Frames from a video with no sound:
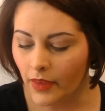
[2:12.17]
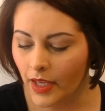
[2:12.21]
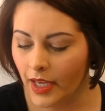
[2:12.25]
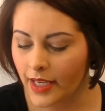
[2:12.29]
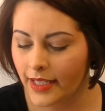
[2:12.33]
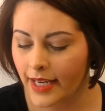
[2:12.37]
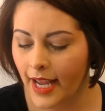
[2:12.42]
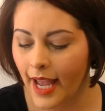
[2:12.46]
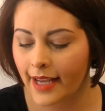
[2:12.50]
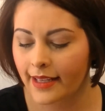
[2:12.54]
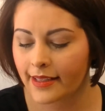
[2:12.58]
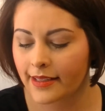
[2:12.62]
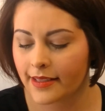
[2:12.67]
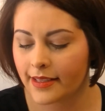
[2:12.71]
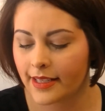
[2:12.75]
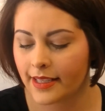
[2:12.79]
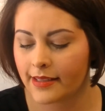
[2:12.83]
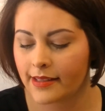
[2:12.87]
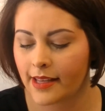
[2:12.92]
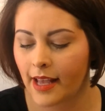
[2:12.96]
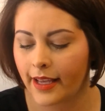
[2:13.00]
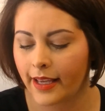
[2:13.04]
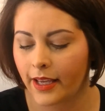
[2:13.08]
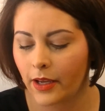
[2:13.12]
Next, the
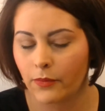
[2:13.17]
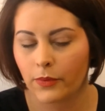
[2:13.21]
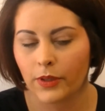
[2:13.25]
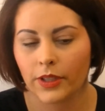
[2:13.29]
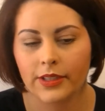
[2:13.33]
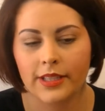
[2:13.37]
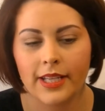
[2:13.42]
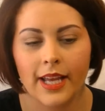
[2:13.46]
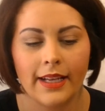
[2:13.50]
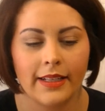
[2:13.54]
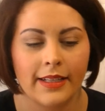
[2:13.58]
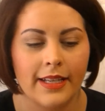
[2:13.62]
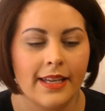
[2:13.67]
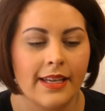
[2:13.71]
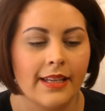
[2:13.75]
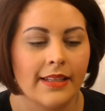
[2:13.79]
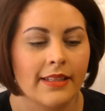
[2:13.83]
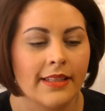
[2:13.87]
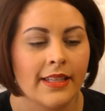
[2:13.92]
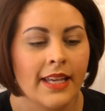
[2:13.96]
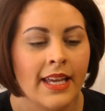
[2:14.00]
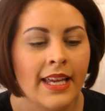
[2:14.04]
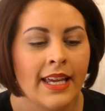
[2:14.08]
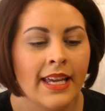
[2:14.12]
second Real
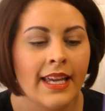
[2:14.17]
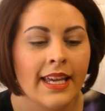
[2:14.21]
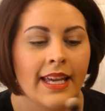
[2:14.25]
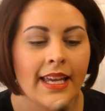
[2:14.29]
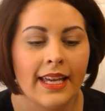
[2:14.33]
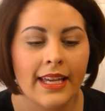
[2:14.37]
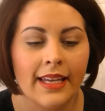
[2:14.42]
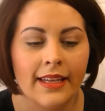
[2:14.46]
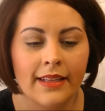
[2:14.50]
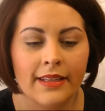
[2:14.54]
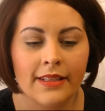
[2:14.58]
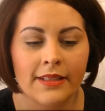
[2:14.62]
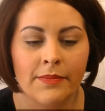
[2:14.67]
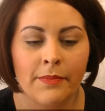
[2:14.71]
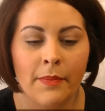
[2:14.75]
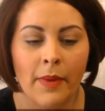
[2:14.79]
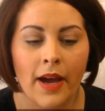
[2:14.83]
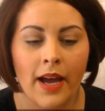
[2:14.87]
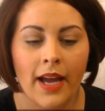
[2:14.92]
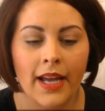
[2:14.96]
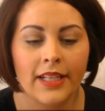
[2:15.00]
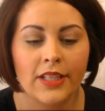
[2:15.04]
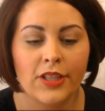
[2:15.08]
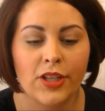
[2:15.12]
Techniques is
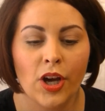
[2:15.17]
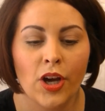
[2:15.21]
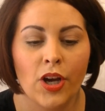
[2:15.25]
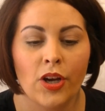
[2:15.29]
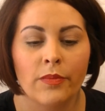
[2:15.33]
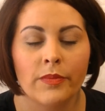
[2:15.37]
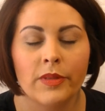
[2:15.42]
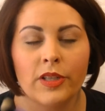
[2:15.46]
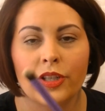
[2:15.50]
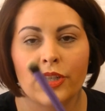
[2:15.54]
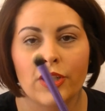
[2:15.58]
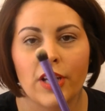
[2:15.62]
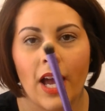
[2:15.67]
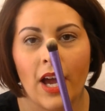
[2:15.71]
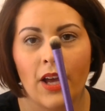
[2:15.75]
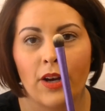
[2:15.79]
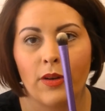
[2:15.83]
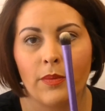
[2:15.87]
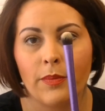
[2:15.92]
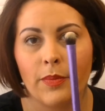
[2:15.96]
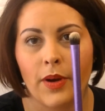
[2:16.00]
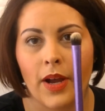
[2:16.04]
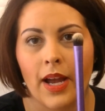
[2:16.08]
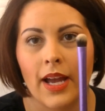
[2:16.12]
my domed
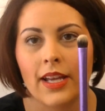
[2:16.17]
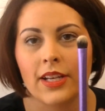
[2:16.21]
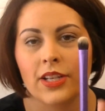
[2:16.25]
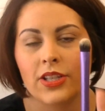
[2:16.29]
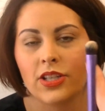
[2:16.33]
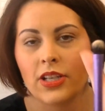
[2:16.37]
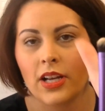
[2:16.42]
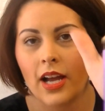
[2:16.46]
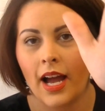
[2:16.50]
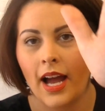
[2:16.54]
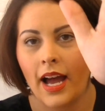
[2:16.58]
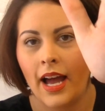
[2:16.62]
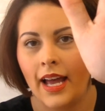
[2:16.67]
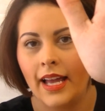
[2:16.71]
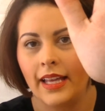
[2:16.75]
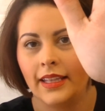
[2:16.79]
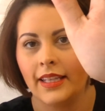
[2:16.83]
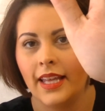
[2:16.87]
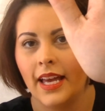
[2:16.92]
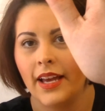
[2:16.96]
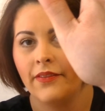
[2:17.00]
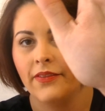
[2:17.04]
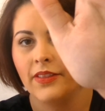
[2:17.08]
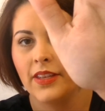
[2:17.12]
shadow brush. I
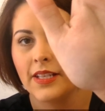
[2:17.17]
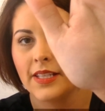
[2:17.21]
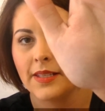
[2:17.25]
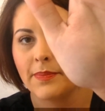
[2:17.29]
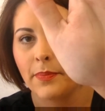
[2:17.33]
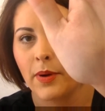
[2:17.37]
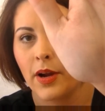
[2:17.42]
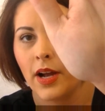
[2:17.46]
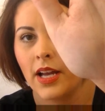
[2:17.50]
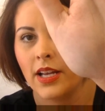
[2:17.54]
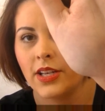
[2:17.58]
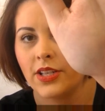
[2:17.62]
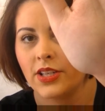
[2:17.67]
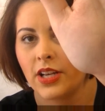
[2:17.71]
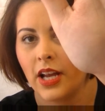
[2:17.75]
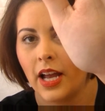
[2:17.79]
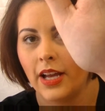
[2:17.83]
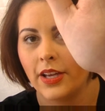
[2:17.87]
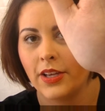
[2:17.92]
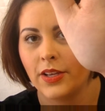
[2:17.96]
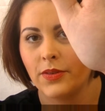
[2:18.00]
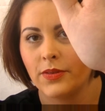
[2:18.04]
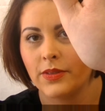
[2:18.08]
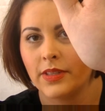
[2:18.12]
love this brush.
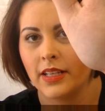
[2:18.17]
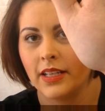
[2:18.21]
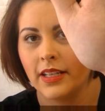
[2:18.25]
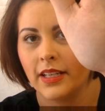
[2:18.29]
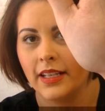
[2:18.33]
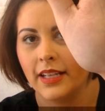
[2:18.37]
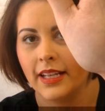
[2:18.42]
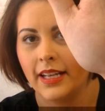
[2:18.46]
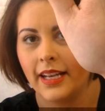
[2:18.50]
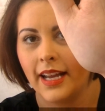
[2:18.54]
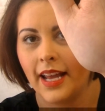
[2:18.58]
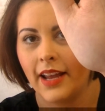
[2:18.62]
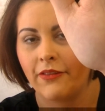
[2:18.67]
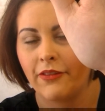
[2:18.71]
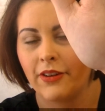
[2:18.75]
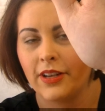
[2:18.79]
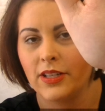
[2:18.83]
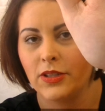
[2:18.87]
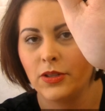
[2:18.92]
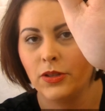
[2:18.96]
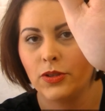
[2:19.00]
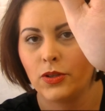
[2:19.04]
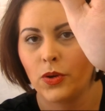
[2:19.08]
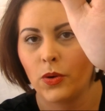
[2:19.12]
I use it in every
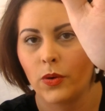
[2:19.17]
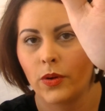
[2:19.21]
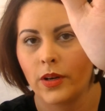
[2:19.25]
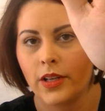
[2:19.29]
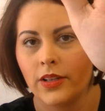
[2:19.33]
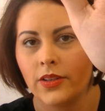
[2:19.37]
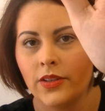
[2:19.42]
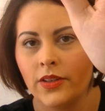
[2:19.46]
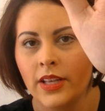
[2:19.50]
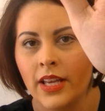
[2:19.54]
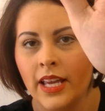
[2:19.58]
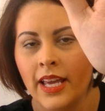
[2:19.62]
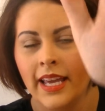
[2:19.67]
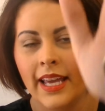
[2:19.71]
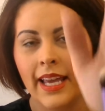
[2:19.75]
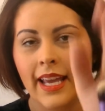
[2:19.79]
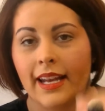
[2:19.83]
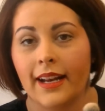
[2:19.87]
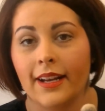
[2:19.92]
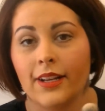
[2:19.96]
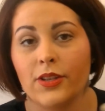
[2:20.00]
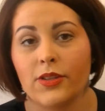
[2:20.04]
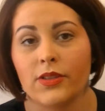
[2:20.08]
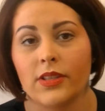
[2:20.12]
tutorial
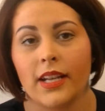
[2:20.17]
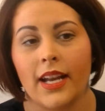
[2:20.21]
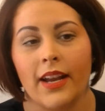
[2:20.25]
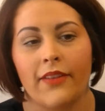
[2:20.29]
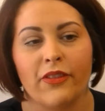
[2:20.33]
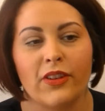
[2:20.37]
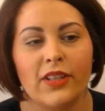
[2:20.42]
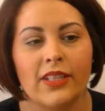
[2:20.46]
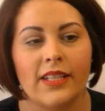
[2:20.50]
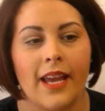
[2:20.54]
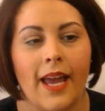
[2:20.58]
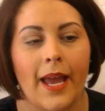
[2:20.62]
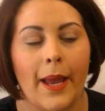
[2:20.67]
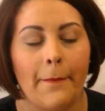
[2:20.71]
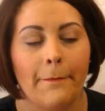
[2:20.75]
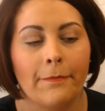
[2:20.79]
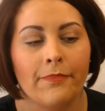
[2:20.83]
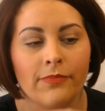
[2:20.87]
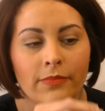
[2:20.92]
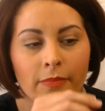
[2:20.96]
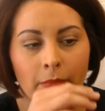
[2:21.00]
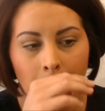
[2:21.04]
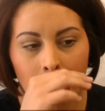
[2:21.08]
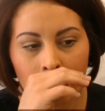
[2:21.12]
and I use it every day.
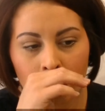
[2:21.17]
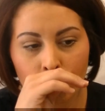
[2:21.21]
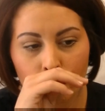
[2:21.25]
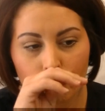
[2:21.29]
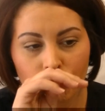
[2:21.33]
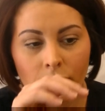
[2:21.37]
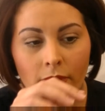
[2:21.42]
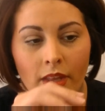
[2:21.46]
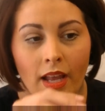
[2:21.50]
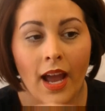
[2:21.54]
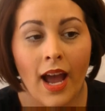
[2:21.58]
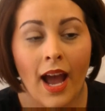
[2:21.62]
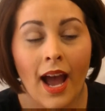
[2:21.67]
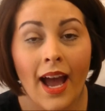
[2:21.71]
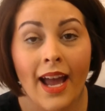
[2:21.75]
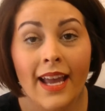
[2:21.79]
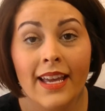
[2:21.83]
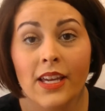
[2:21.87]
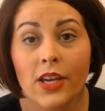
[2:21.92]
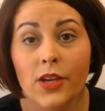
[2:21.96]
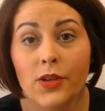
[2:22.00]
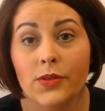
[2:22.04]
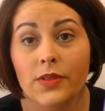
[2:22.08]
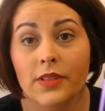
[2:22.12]
I
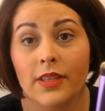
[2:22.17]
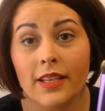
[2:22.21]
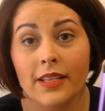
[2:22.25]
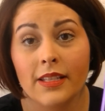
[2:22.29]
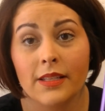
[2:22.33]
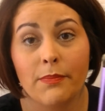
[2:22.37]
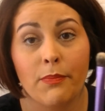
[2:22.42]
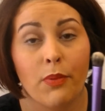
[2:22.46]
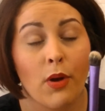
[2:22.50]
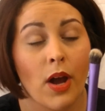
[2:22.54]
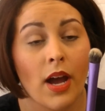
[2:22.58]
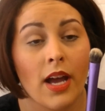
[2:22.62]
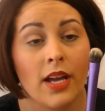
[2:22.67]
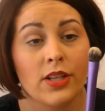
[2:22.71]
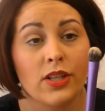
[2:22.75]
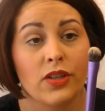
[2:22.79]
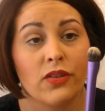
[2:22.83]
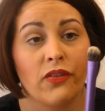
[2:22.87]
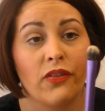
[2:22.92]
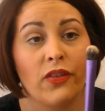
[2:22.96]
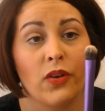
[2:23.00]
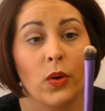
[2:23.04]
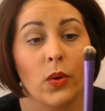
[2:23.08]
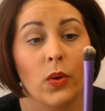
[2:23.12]
use this brush
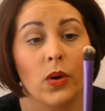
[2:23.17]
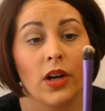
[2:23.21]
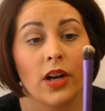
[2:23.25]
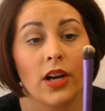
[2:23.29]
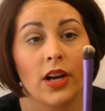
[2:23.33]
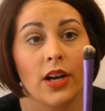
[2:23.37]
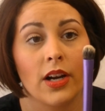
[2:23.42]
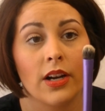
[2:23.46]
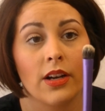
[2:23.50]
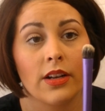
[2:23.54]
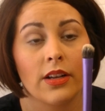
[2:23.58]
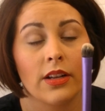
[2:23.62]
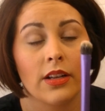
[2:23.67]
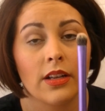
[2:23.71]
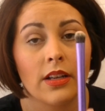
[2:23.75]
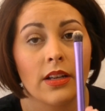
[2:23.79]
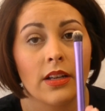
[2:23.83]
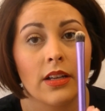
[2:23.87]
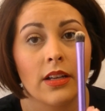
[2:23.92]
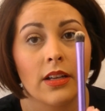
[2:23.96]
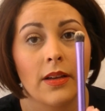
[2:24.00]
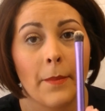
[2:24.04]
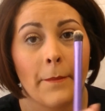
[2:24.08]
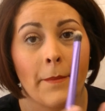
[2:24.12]
for
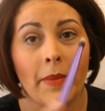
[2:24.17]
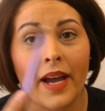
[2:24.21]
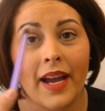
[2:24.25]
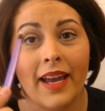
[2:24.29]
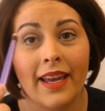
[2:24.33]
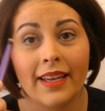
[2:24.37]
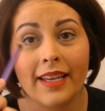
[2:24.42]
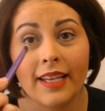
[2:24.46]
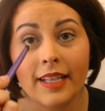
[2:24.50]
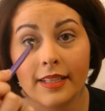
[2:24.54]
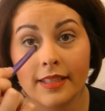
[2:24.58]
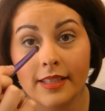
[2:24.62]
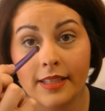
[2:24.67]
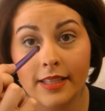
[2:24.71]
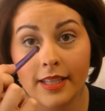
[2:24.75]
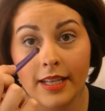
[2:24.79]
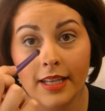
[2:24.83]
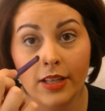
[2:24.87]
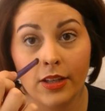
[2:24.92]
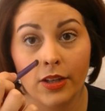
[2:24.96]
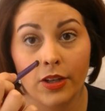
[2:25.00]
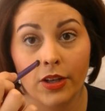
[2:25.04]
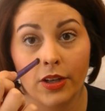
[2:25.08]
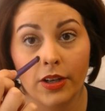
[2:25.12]
my
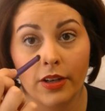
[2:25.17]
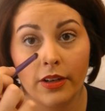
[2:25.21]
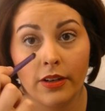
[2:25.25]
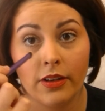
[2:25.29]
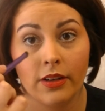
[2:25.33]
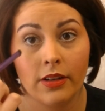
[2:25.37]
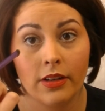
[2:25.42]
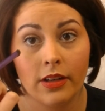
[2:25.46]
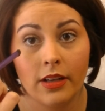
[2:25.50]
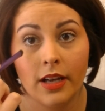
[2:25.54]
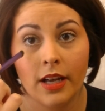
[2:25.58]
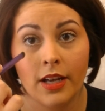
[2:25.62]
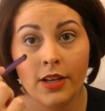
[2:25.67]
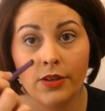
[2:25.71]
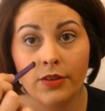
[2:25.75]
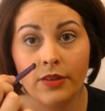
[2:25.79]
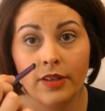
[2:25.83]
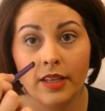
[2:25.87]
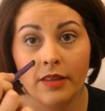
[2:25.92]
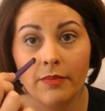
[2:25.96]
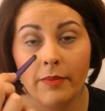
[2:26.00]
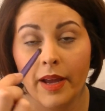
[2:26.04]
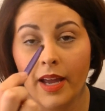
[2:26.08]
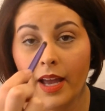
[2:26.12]
concealer
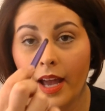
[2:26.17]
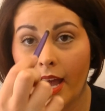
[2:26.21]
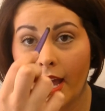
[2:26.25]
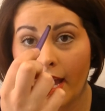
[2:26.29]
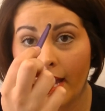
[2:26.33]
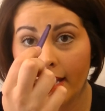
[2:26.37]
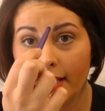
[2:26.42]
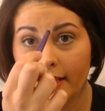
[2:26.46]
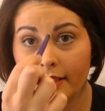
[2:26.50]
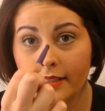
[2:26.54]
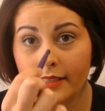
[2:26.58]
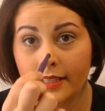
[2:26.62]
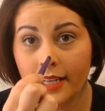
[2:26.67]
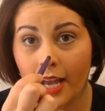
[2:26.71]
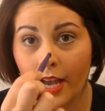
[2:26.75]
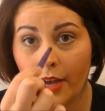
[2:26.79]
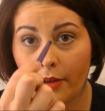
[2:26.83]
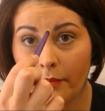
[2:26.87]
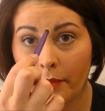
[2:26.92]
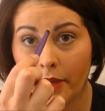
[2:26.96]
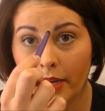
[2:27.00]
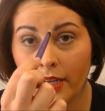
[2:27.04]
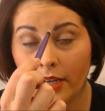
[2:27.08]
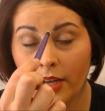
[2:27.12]
underneath my eyes,
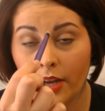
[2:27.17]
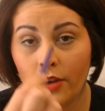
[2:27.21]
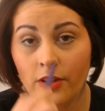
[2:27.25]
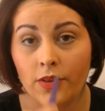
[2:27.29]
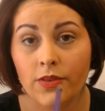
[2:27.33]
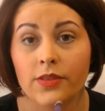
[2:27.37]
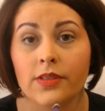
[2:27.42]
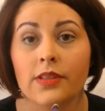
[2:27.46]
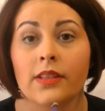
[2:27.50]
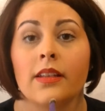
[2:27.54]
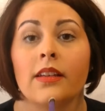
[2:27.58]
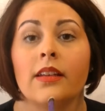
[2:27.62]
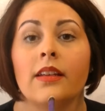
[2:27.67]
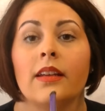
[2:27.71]
down my nose,